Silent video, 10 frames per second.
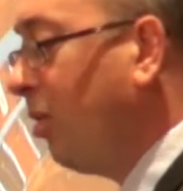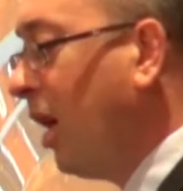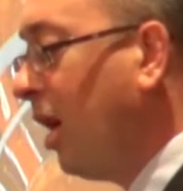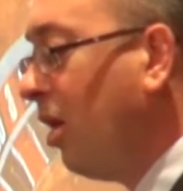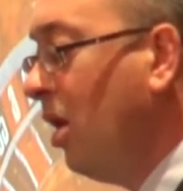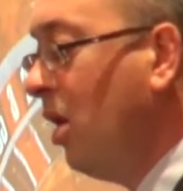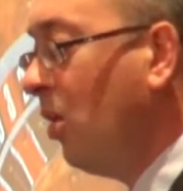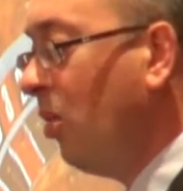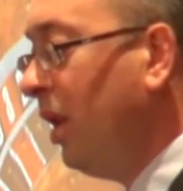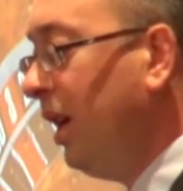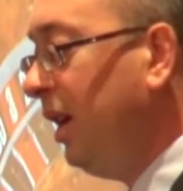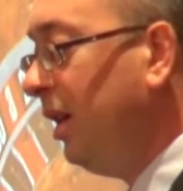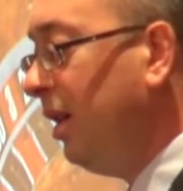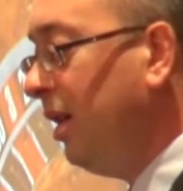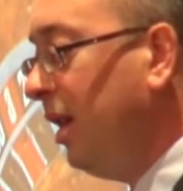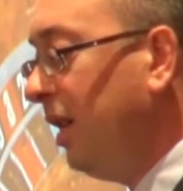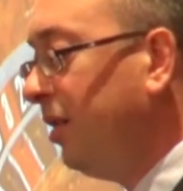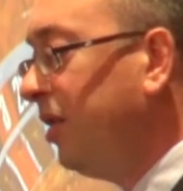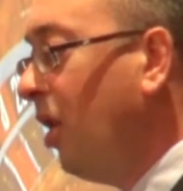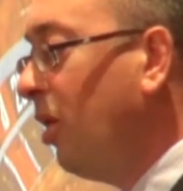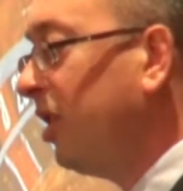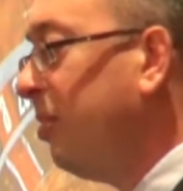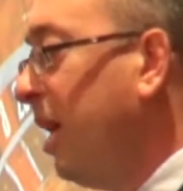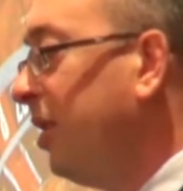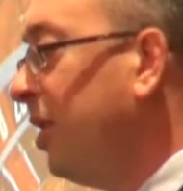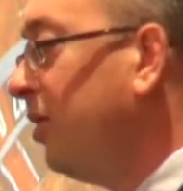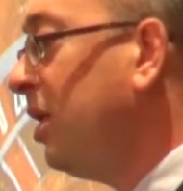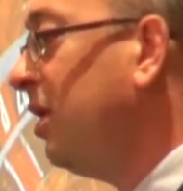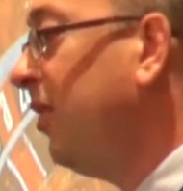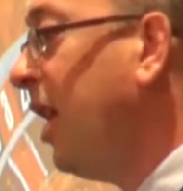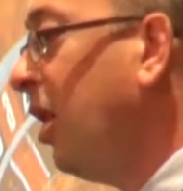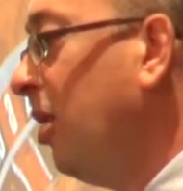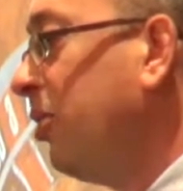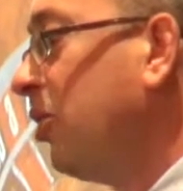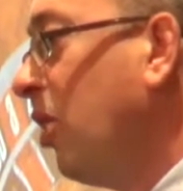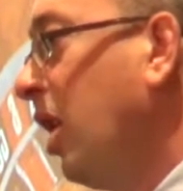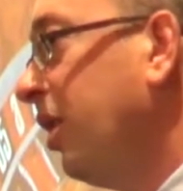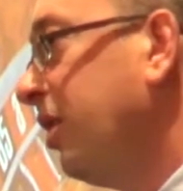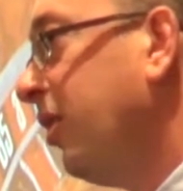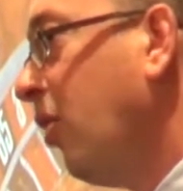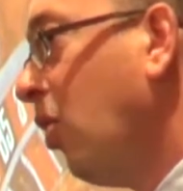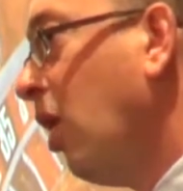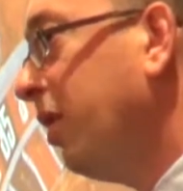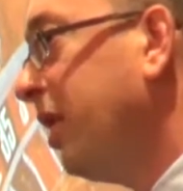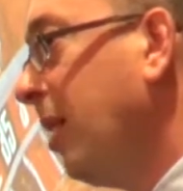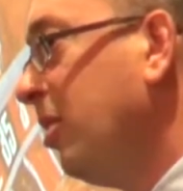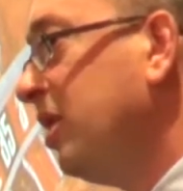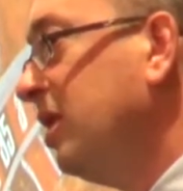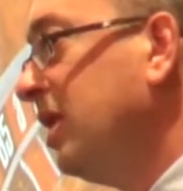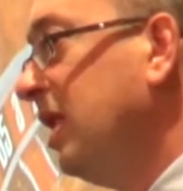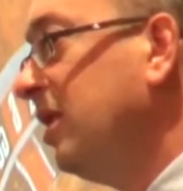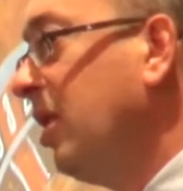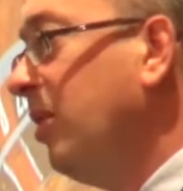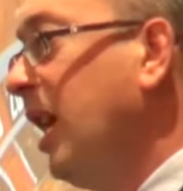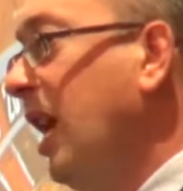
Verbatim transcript: where we, it's so expensive to develop drugs for Alzheimer's disease that we